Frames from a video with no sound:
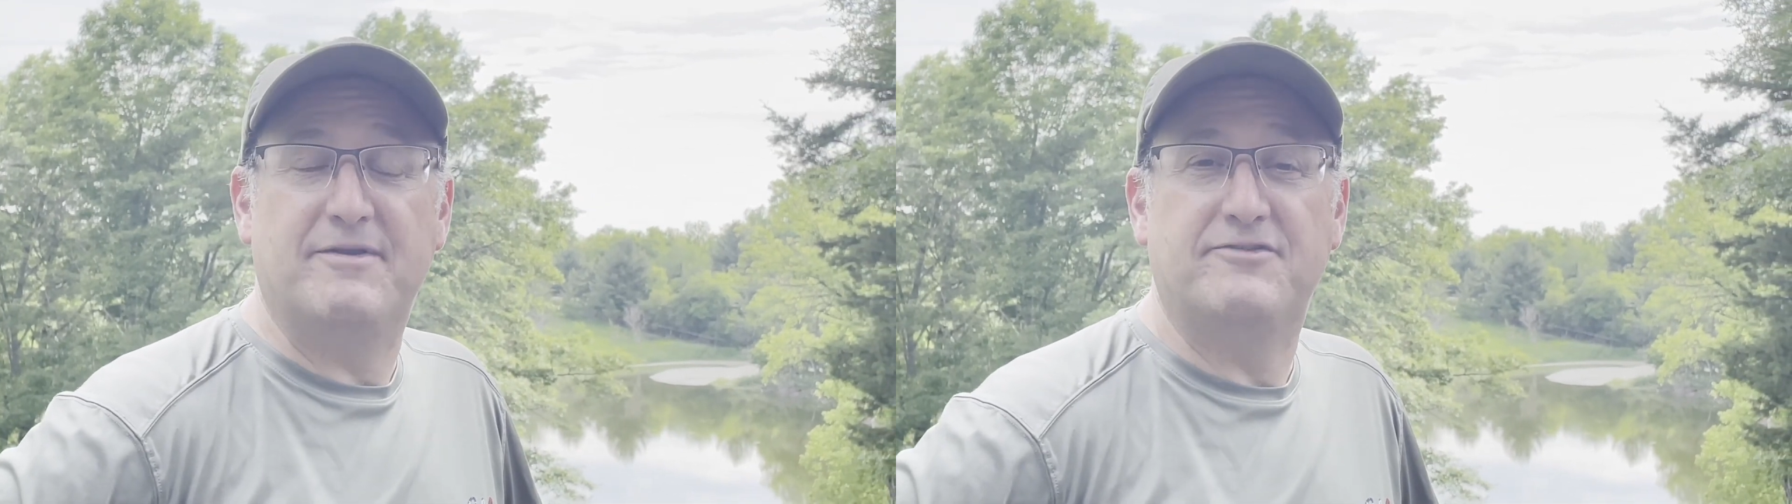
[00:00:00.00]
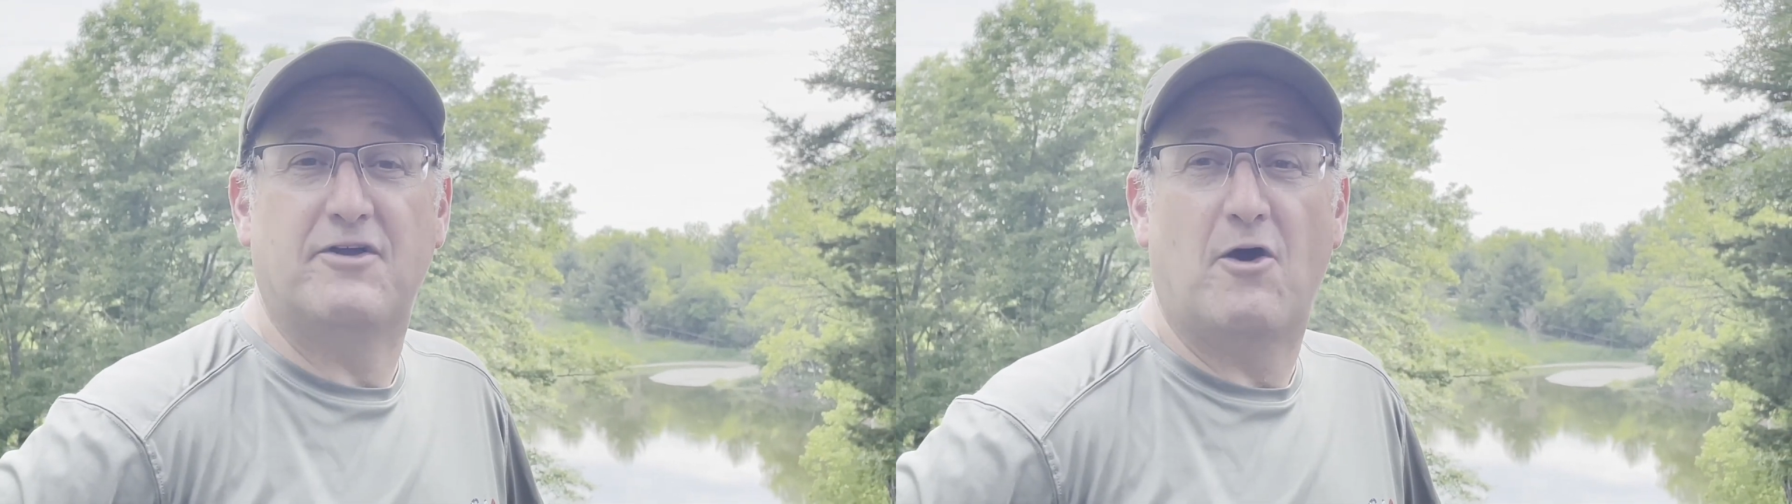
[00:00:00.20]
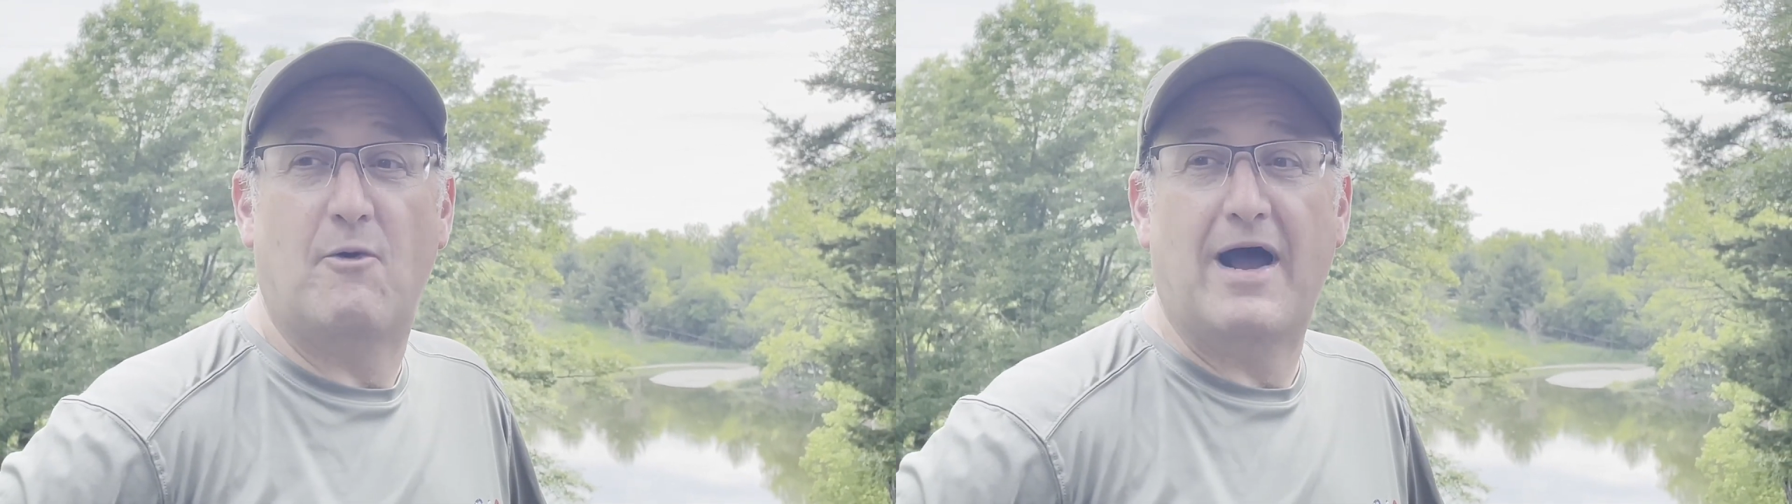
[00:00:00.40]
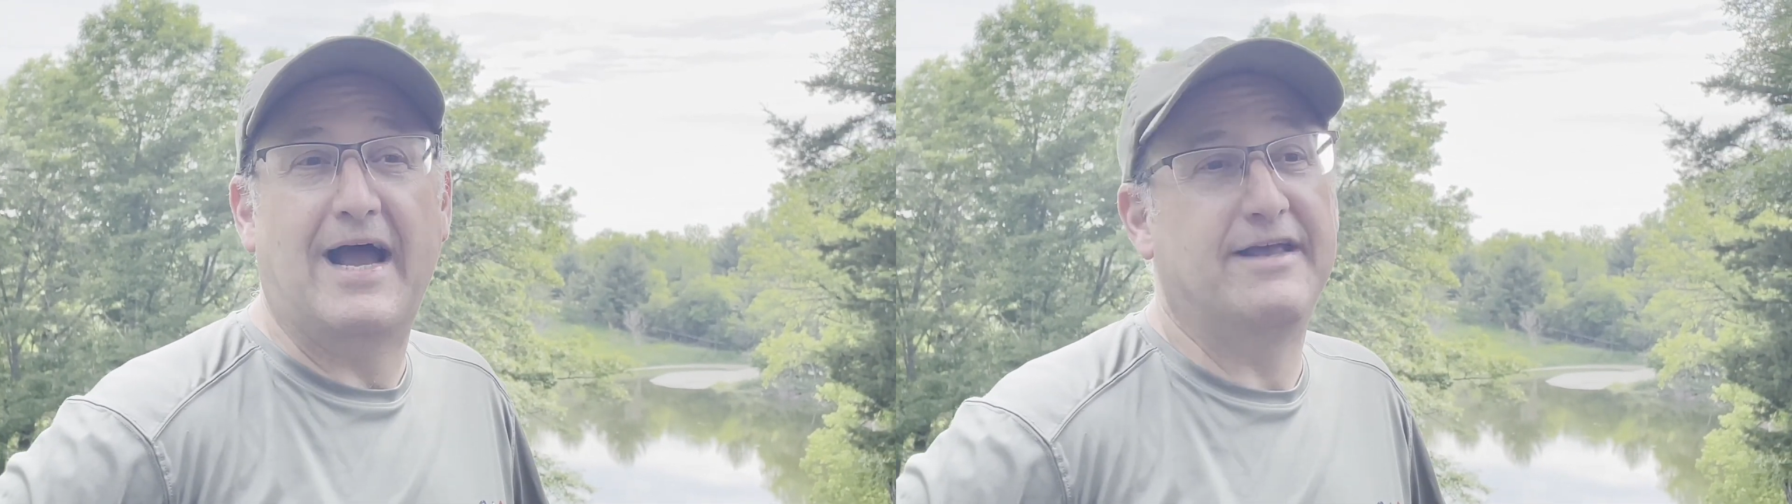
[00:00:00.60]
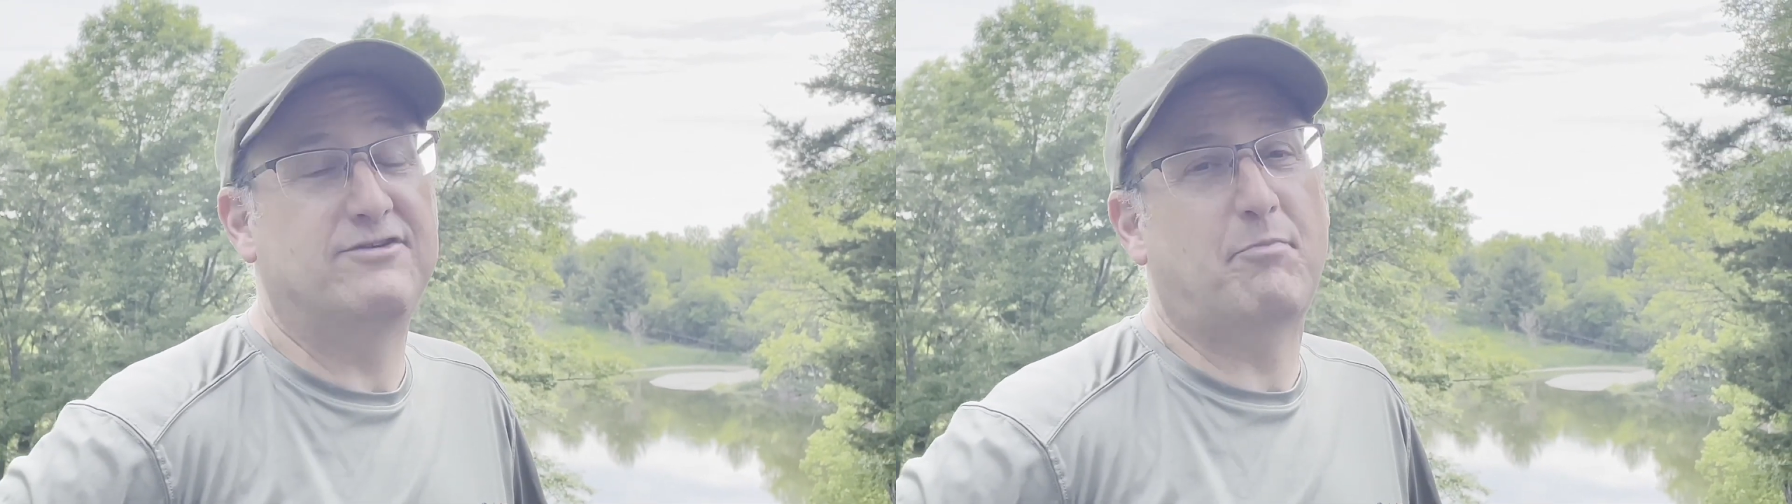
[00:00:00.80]
and so
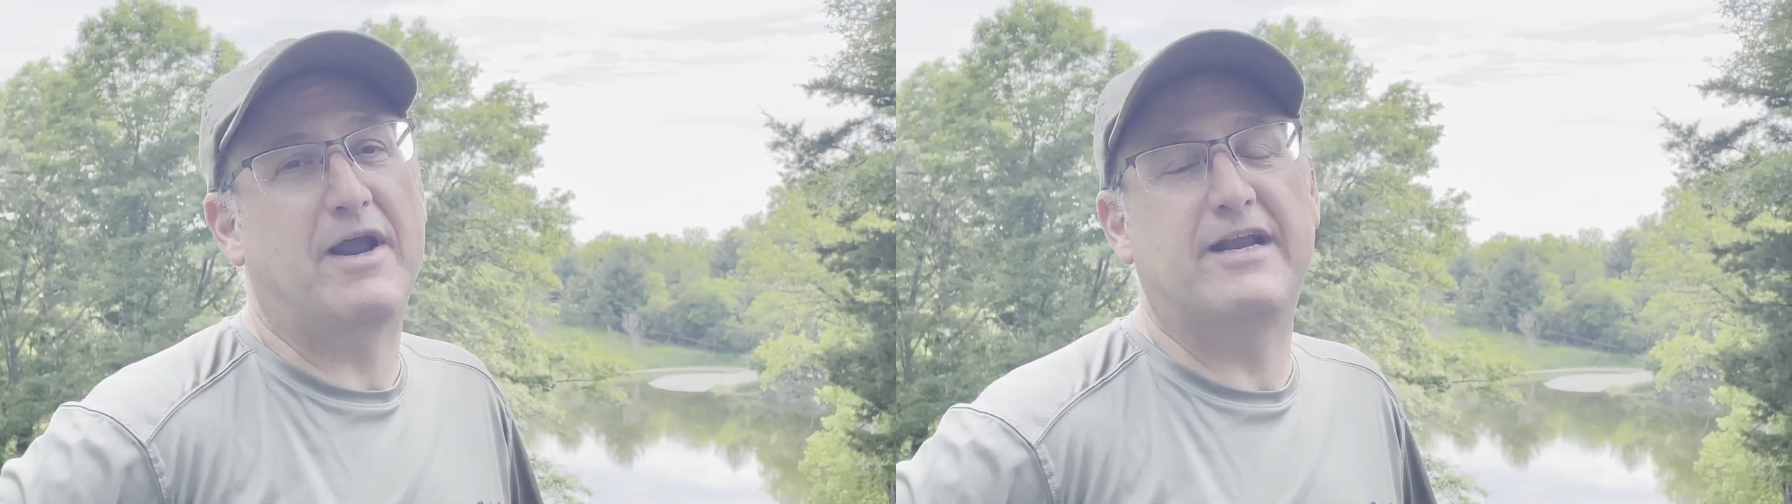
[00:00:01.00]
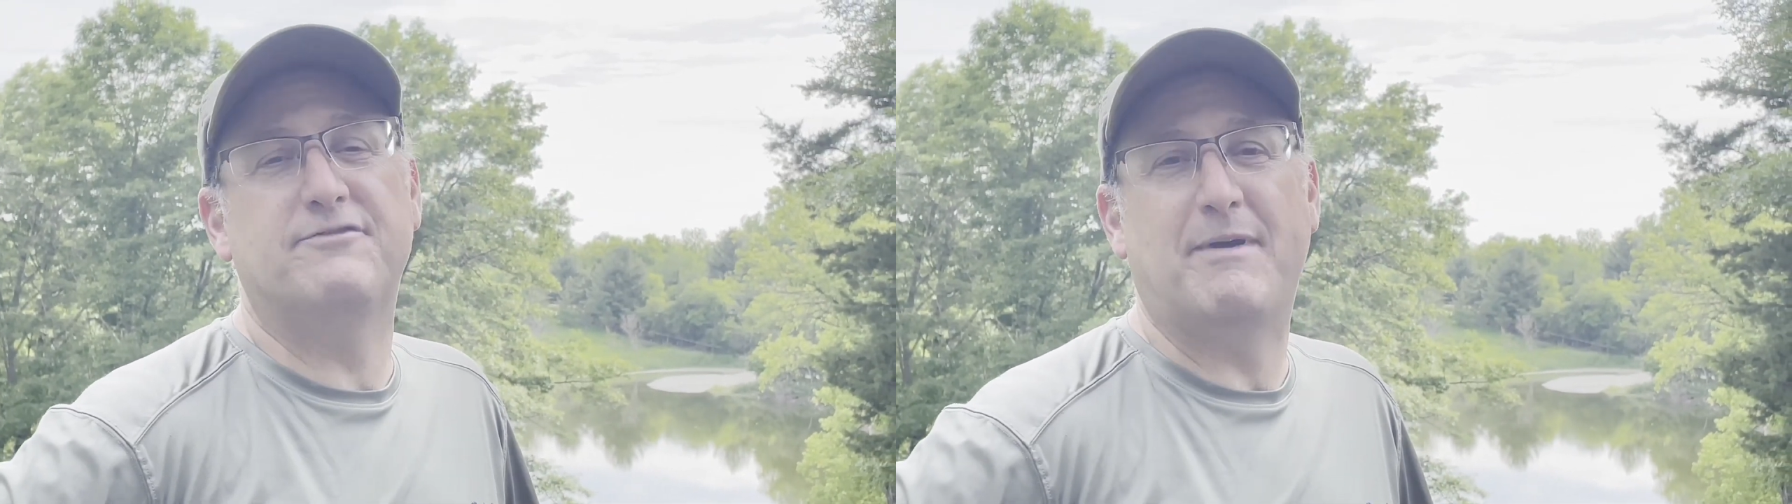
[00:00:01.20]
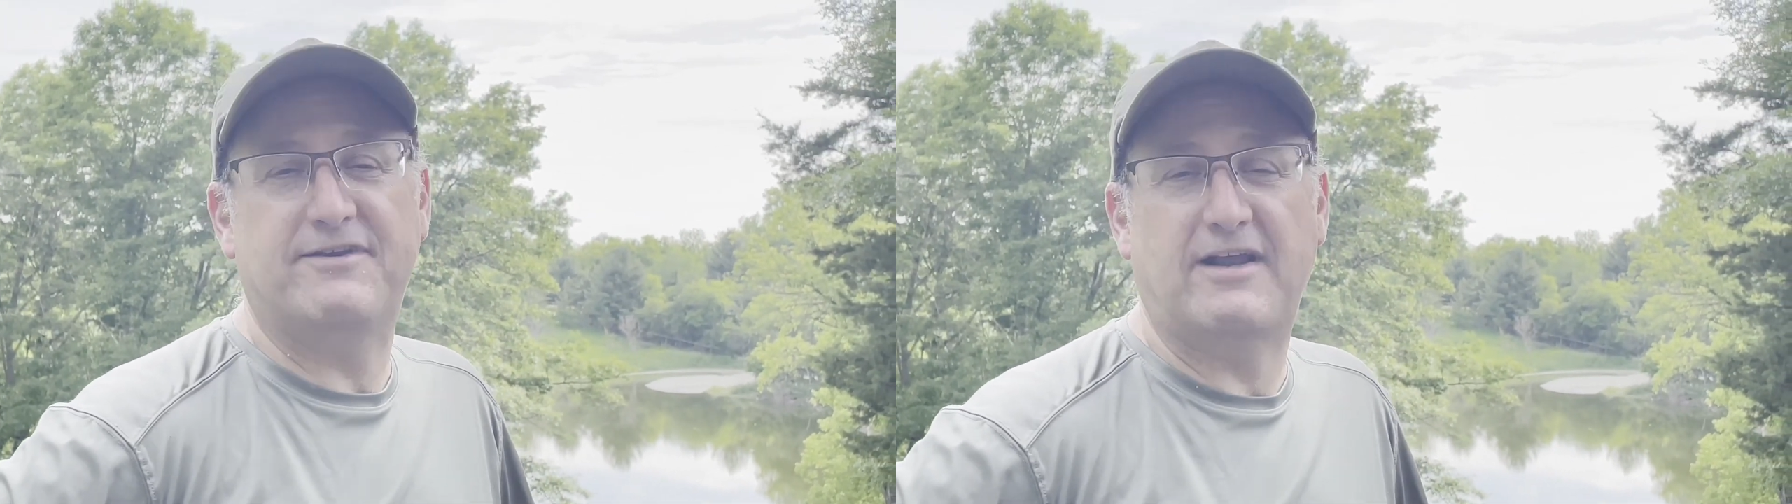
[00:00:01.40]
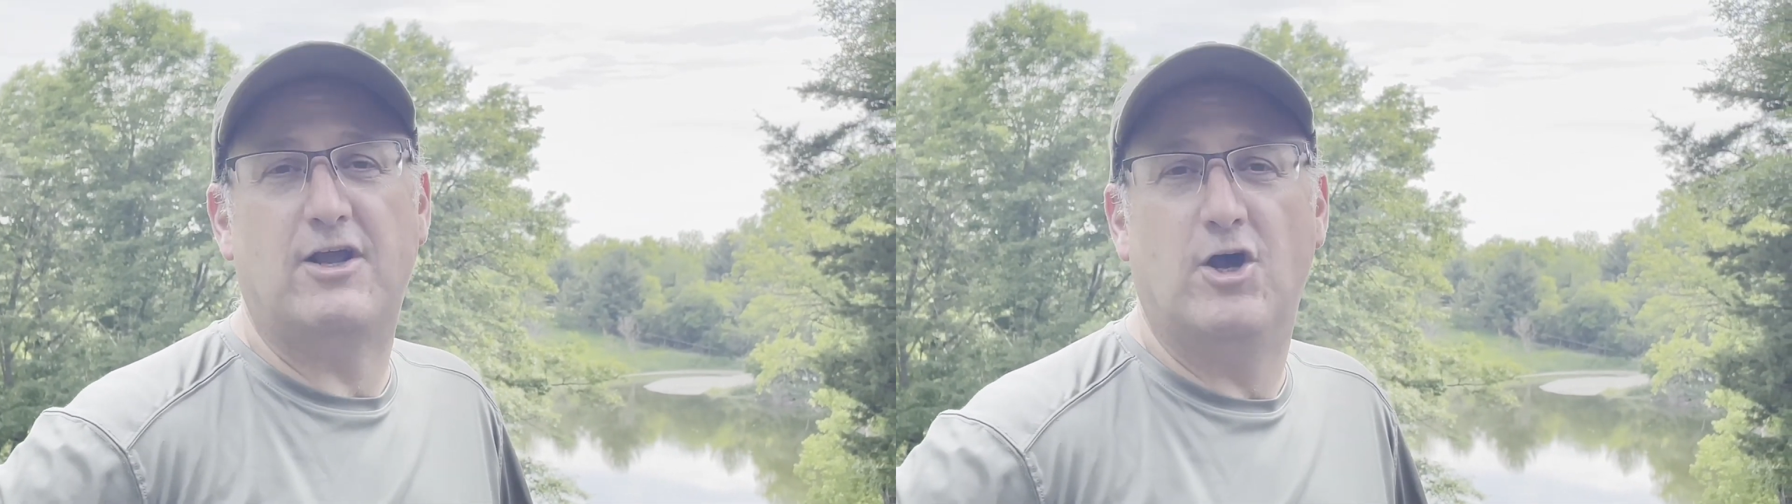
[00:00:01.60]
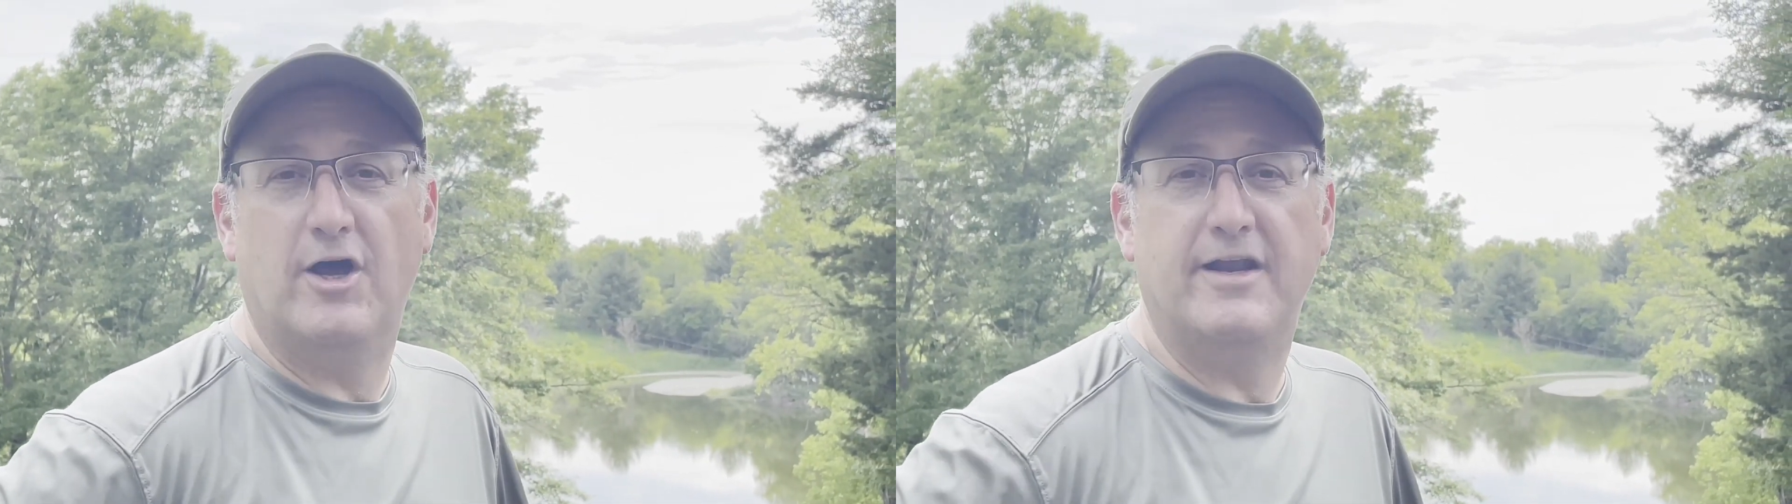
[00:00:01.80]
I sprayed as best I
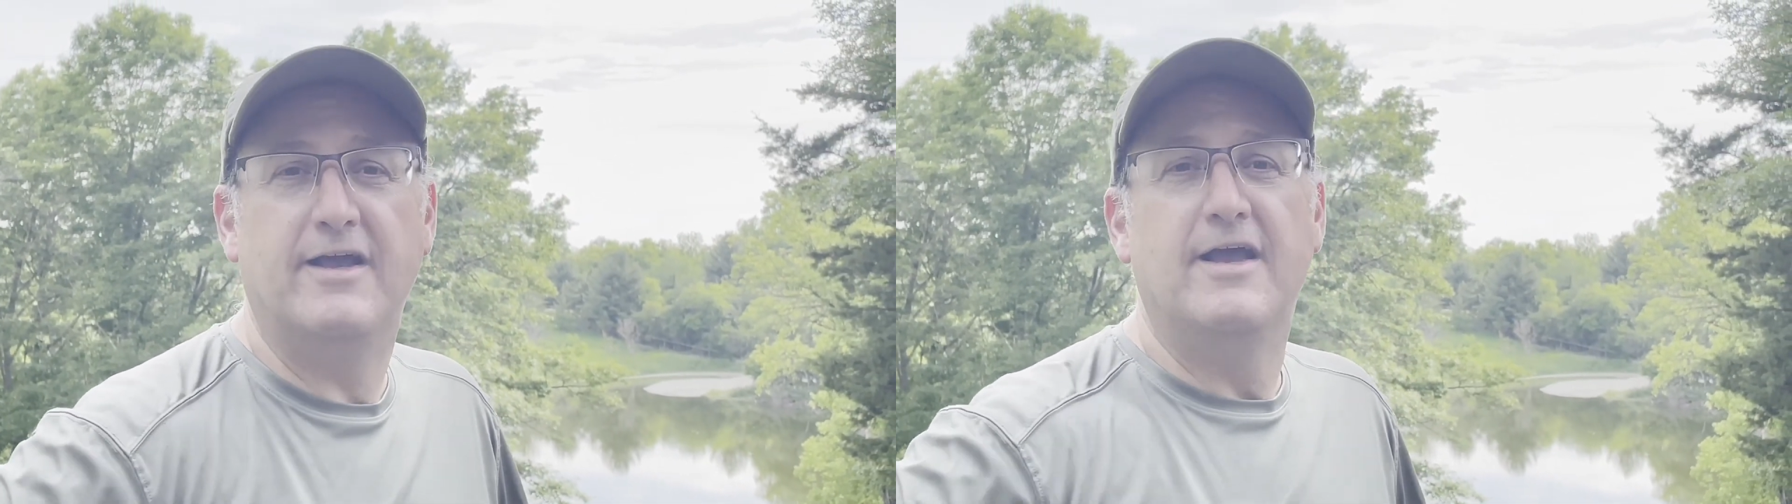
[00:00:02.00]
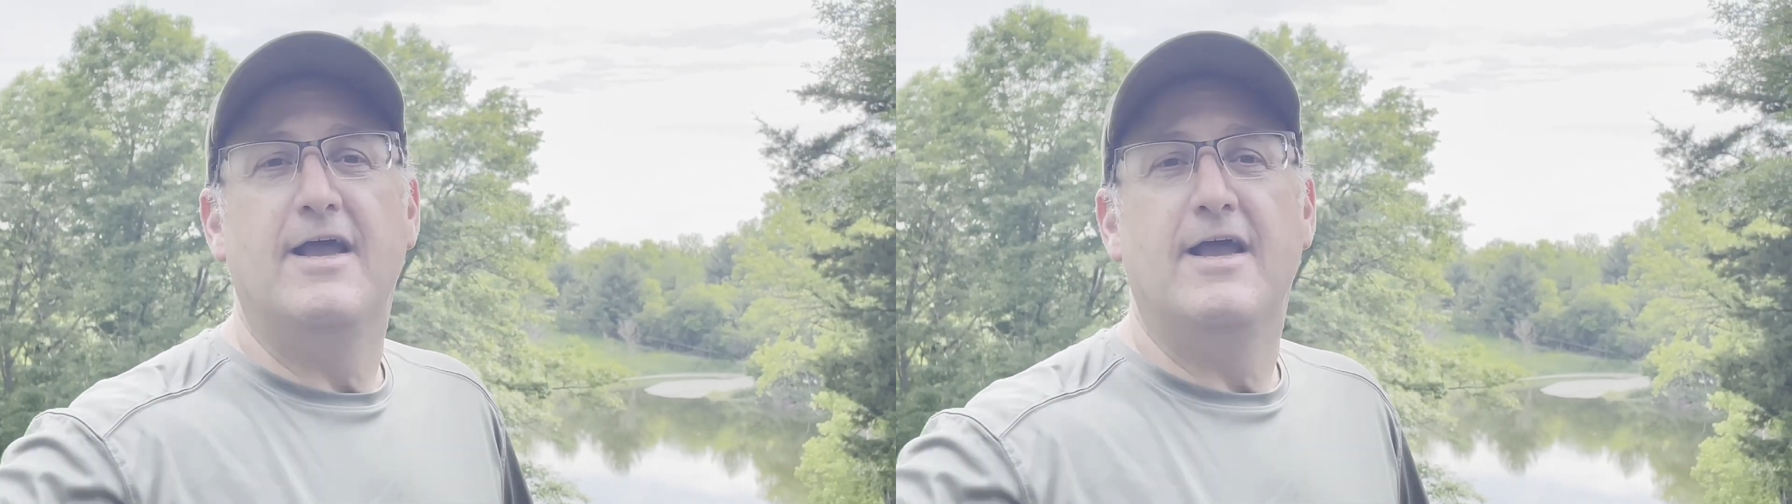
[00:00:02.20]
could.